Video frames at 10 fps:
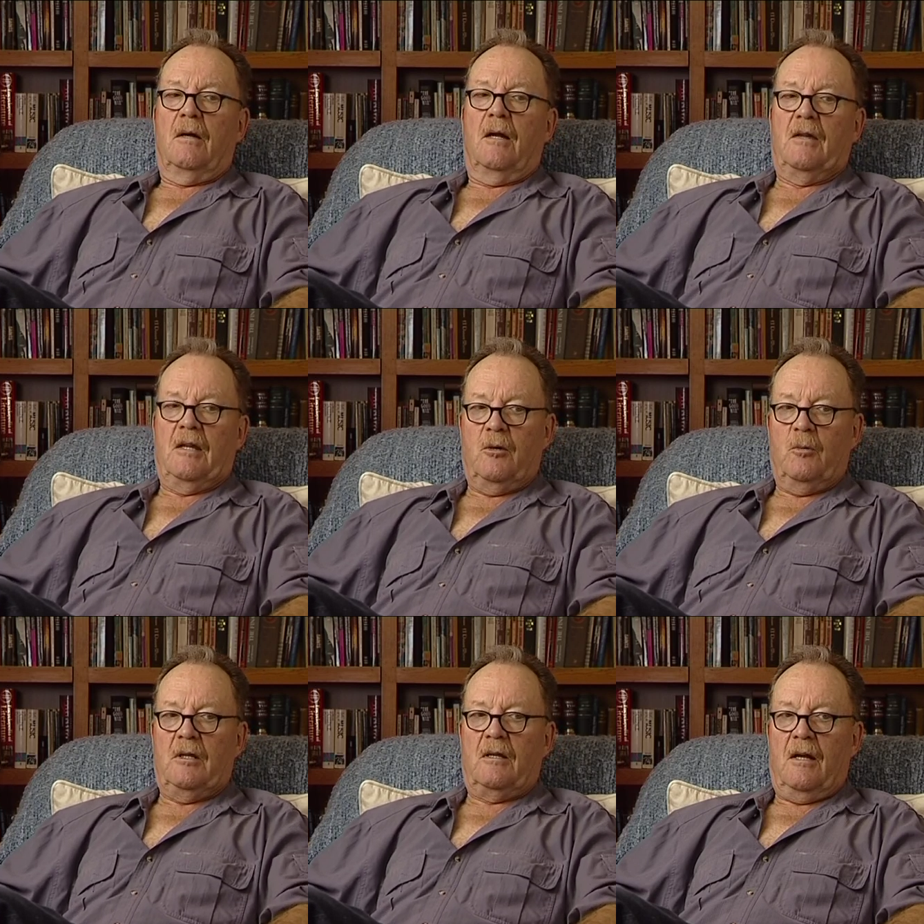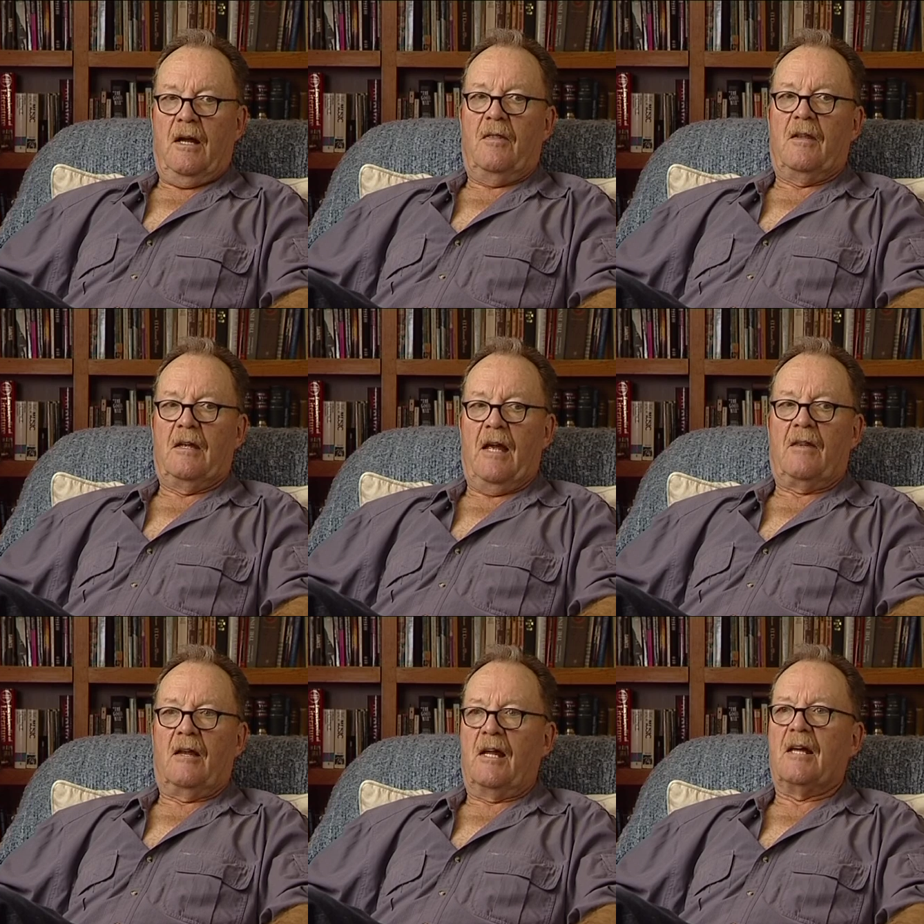and the Inuit and the and
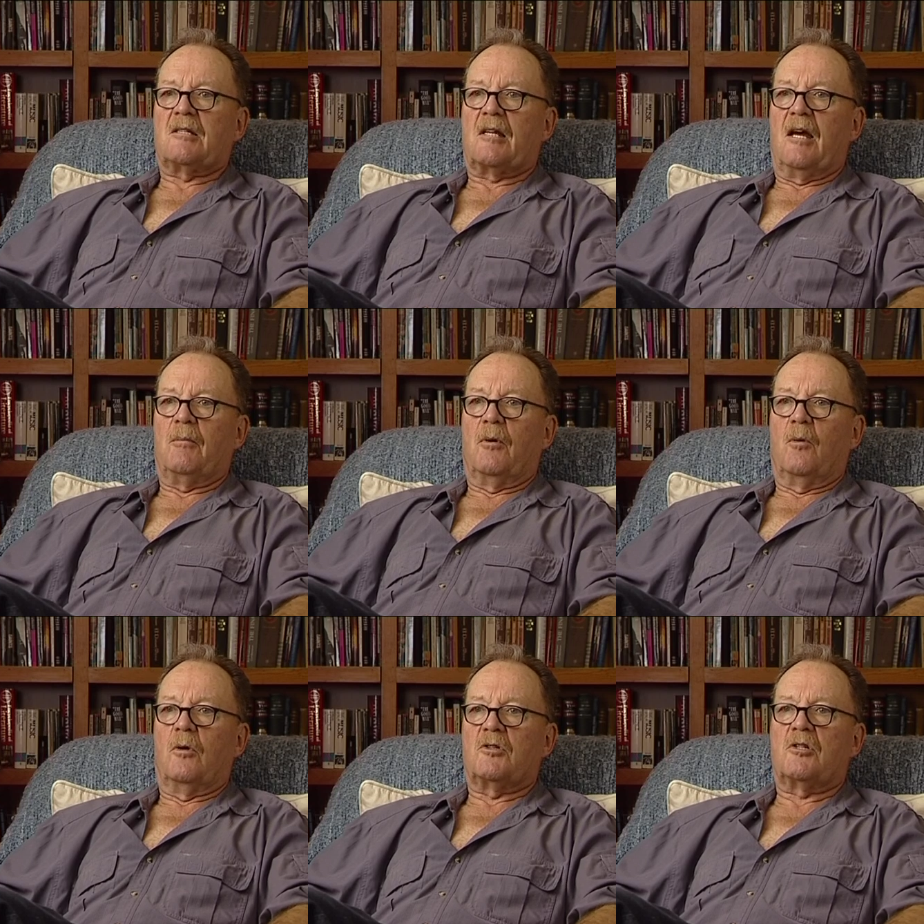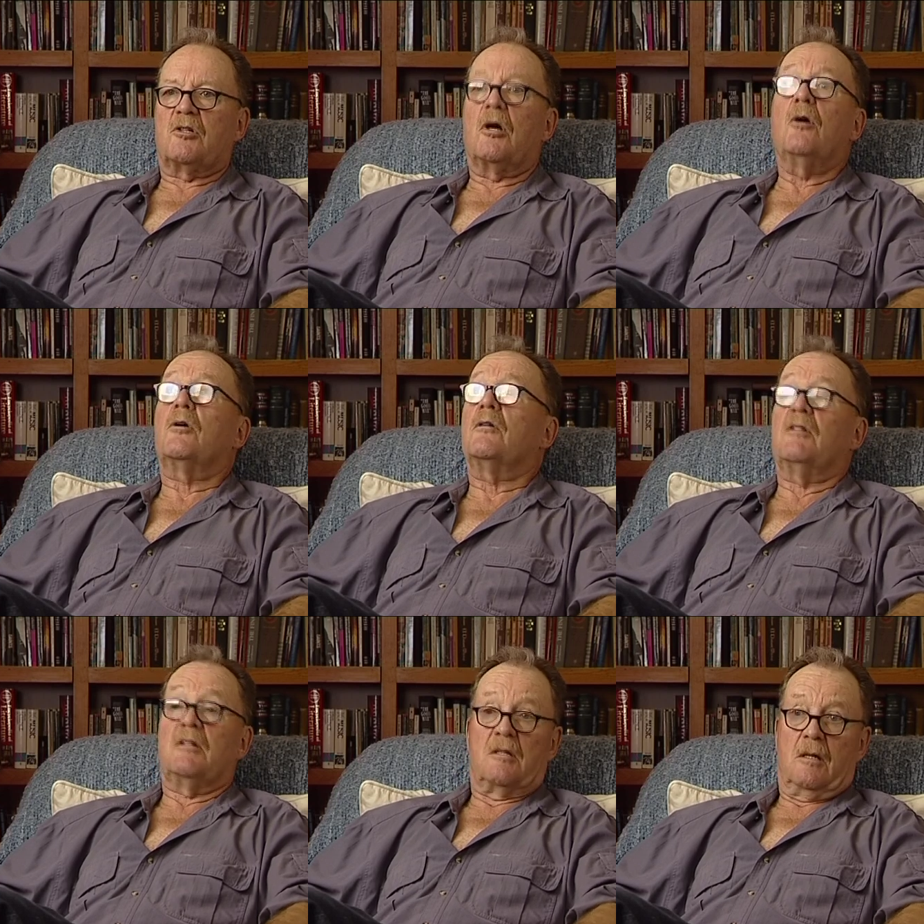the landscape were so
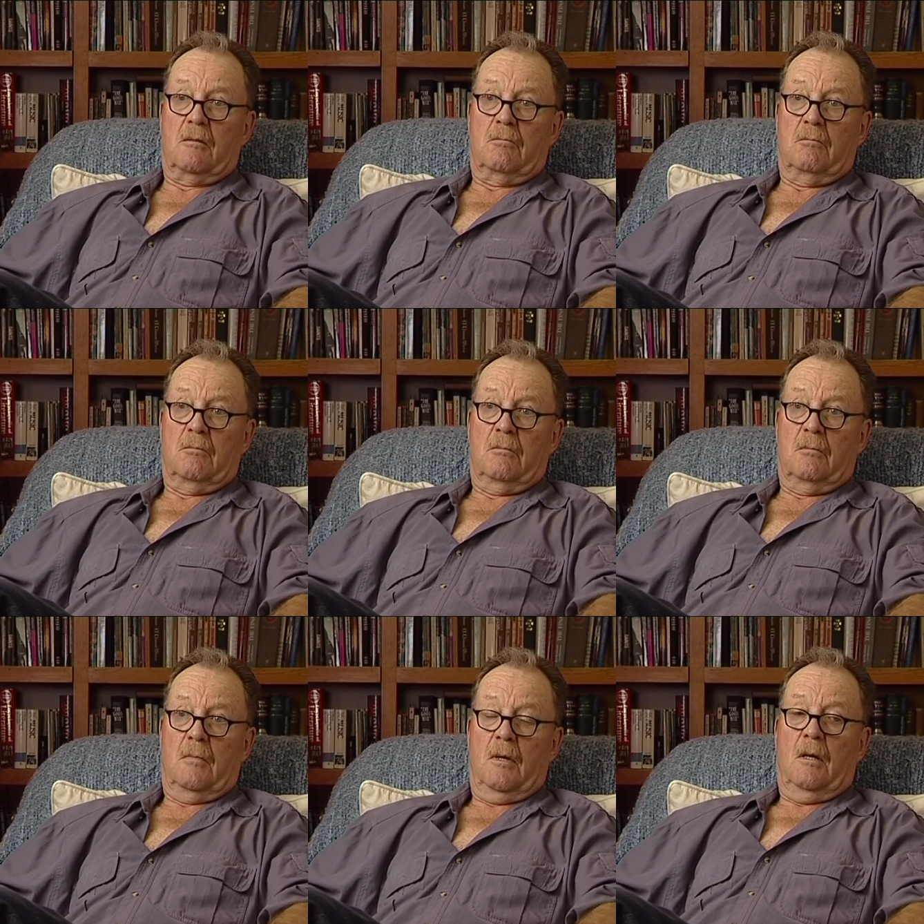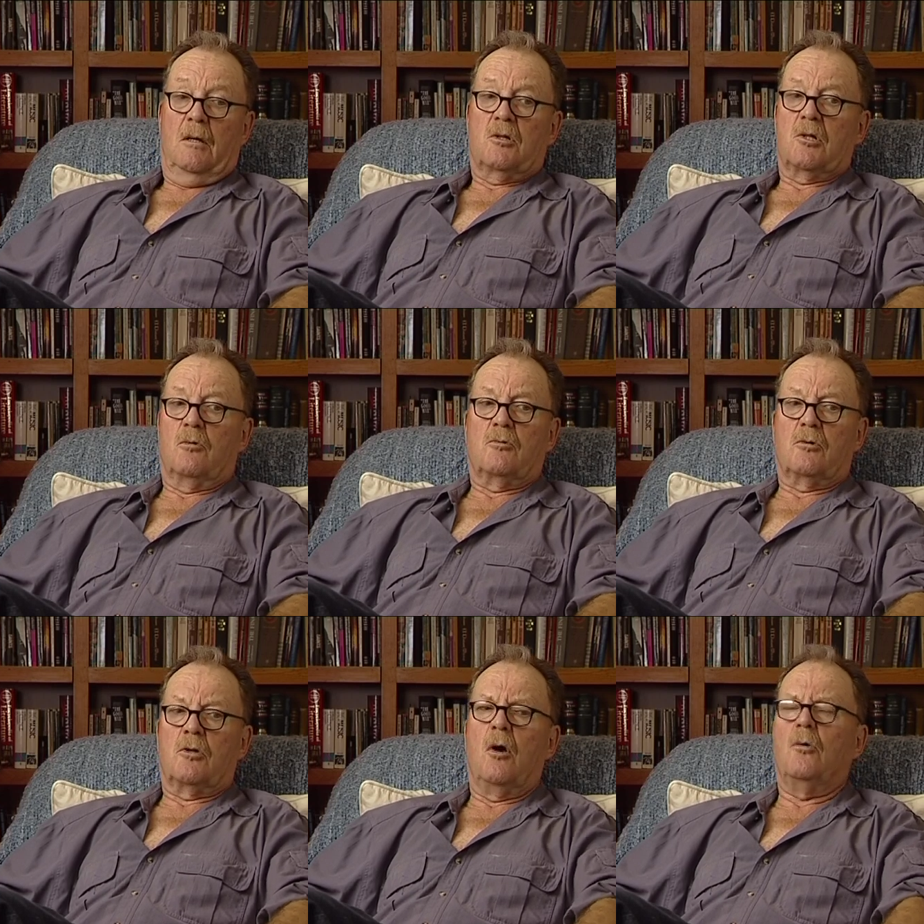convincing so
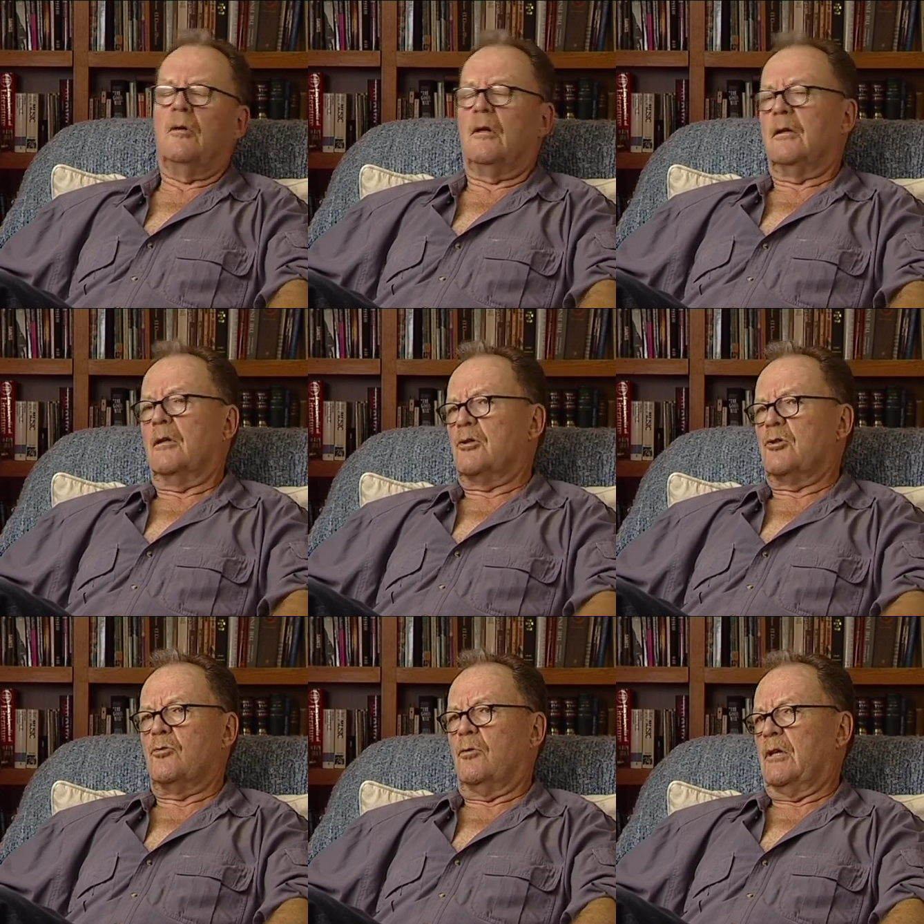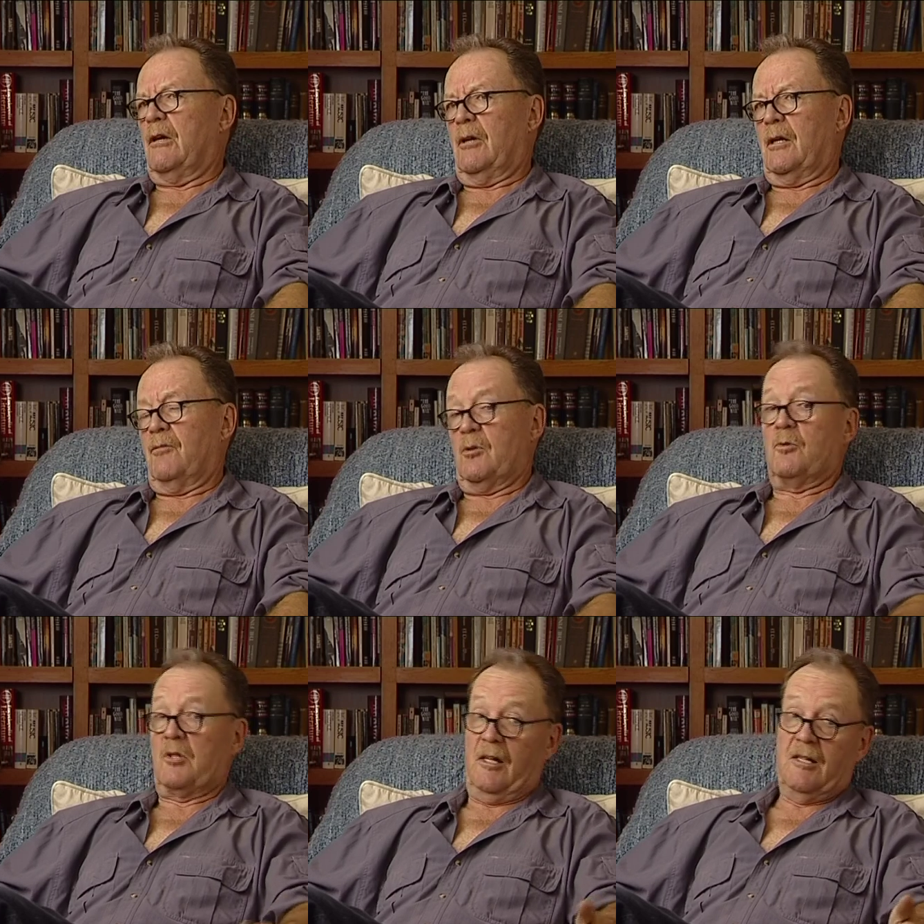totally extraordinarily convincing. Of
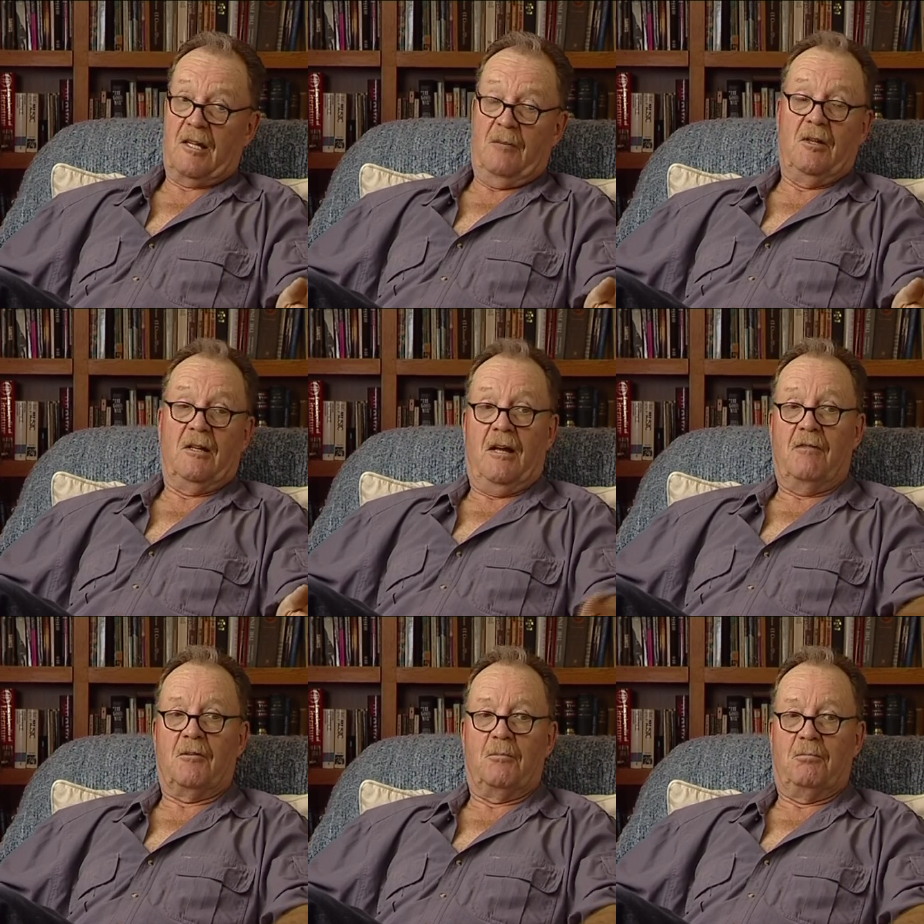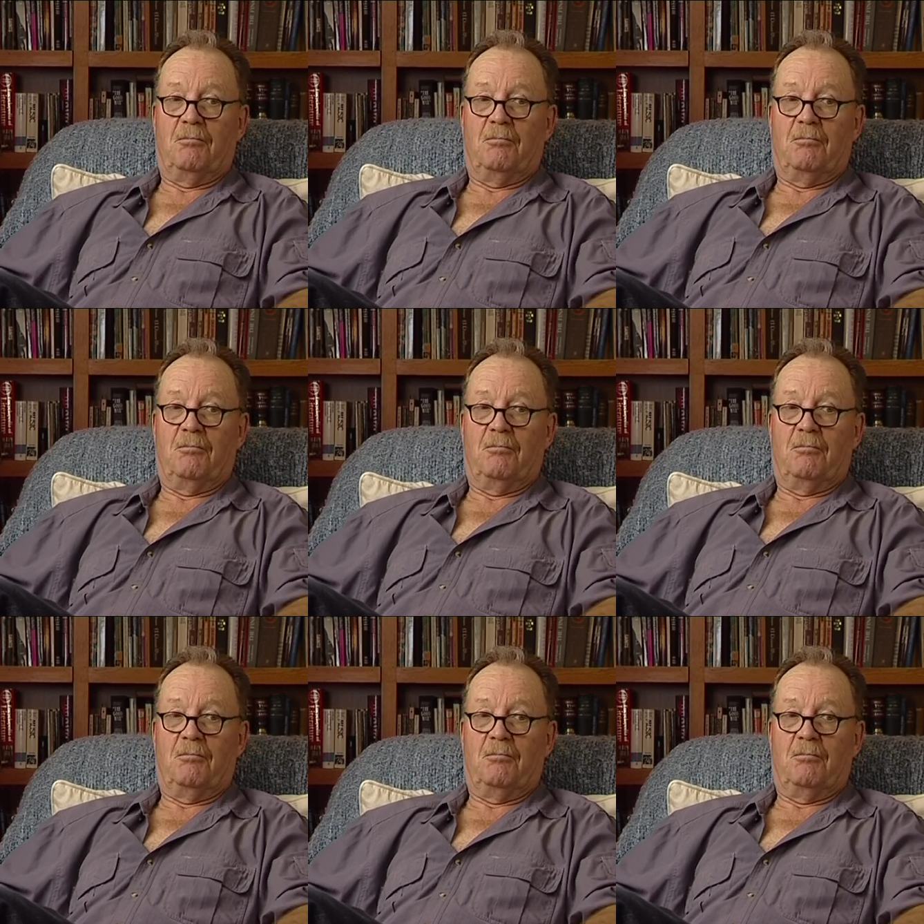course, the landscape didn't have to